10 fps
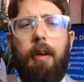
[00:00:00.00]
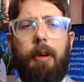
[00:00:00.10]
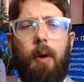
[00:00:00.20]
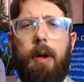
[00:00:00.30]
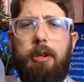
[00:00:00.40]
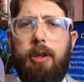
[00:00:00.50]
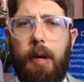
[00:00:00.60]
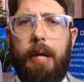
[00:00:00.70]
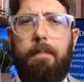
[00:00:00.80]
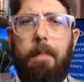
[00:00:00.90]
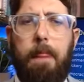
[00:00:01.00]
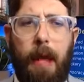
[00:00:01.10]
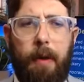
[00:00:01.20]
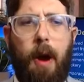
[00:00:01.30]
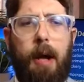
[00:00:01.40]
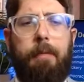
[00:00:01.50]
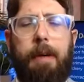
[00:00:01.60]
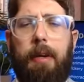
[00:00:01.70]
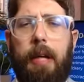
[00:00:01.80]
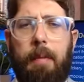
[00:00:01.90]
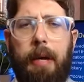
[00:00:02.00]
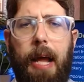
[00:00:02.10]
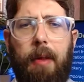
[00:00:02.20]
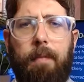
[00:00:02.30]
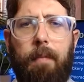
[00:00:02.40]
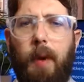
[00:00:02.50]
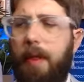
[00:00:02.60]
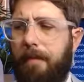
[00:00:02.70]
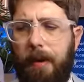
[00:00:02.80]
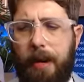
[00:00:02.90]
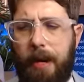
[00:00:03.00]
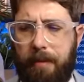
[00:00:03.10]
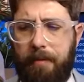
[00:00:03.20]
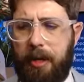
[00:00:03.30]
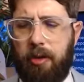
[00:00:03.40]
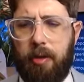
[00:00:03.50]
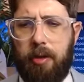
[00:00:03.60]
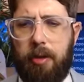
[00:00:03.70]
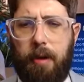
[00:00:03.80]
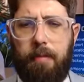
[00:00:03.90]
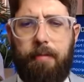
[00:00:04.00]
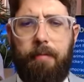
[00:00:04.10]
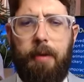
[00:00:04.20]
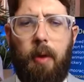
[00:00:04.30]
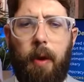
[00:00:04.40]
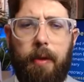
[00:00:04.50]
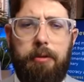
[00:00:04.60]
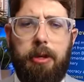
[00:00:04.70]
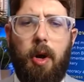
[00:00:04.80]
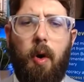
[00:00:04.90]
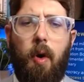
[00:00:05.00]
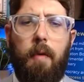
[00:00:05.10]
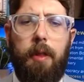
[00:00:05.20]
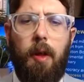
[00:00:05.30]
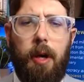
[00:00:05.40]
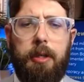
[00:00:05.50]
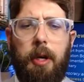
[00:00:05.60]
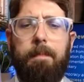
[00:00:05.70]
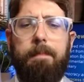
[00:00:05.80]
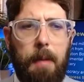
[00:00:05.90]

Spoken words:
So Dewey and Rockefeller come together with very different visions of where this should go over the long term,